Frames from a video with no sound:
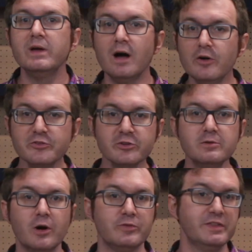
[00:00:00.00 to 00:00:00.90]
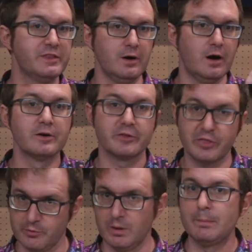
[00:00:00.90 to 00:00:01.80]
We also know that there are
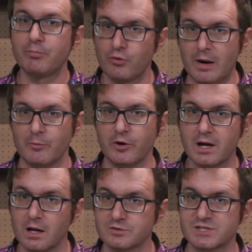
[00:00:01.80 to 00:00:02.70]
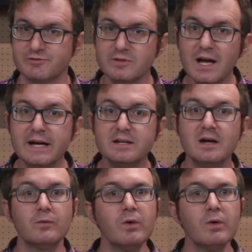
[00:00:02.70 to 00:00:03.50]
three primary colors of light,